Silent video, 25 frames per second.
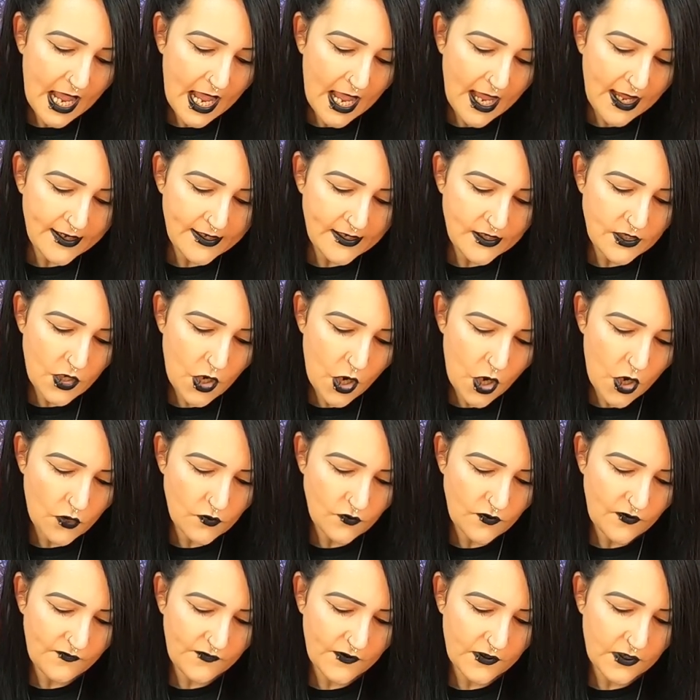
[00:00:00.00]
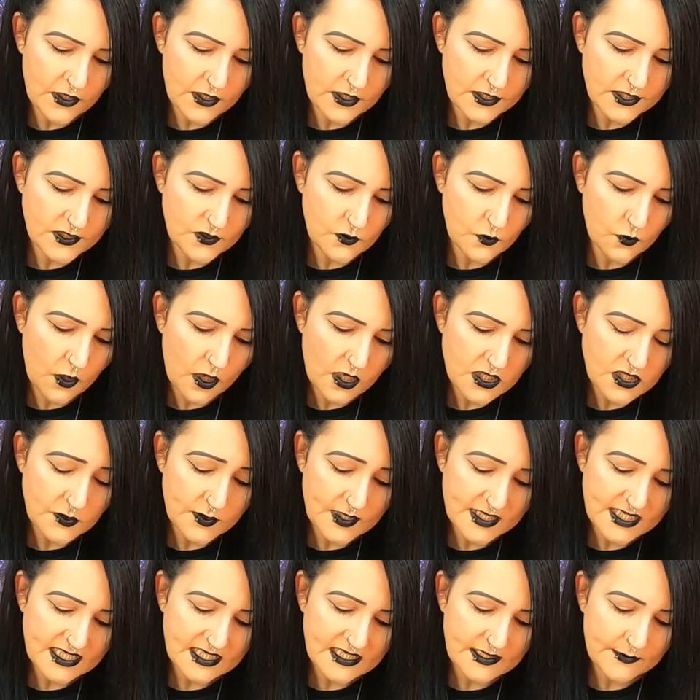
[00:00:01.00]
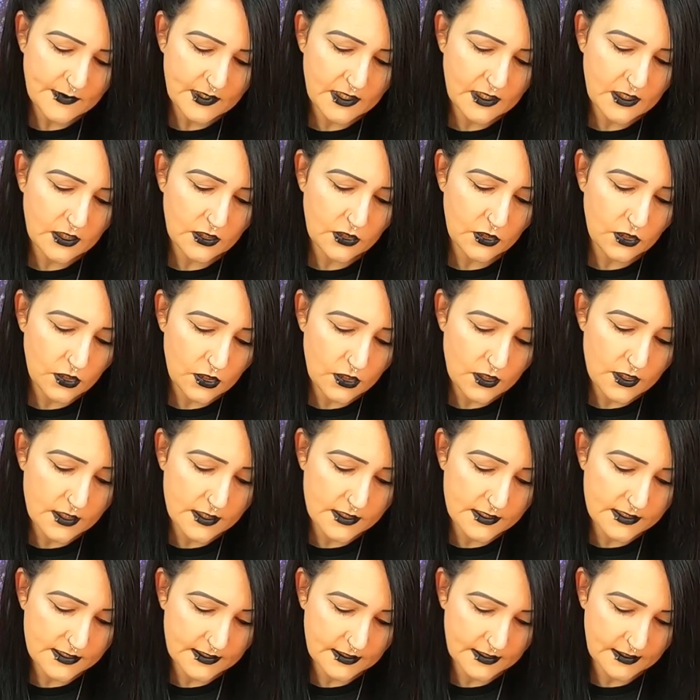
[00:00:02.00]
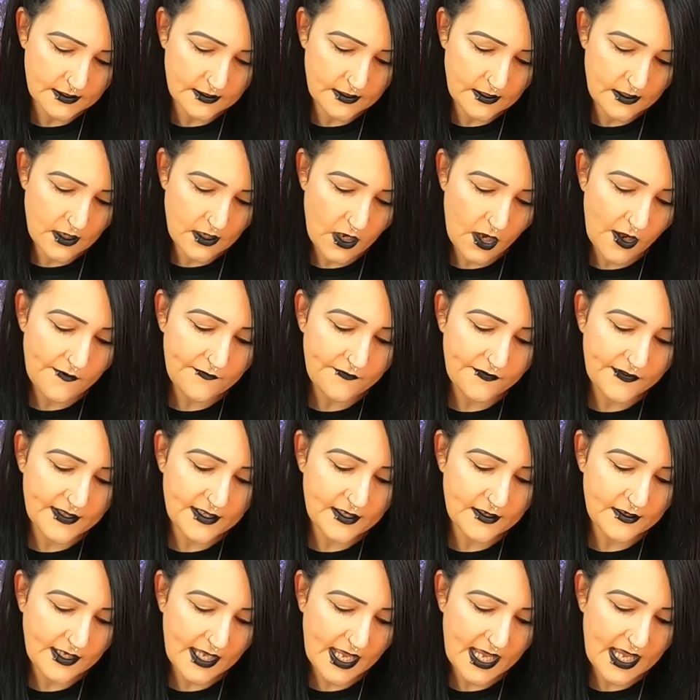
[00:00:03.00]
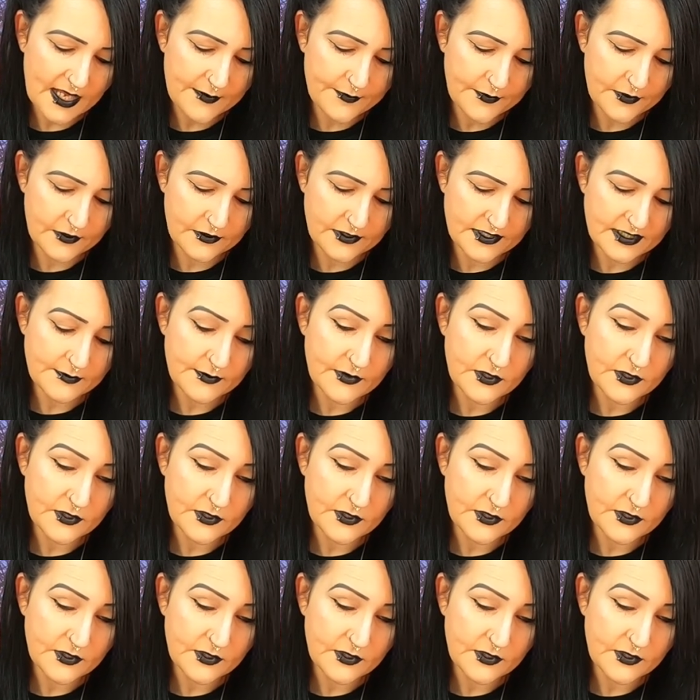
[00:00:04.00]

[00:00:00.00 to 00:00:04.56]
iron on reverse, wash with similar colours of the garments.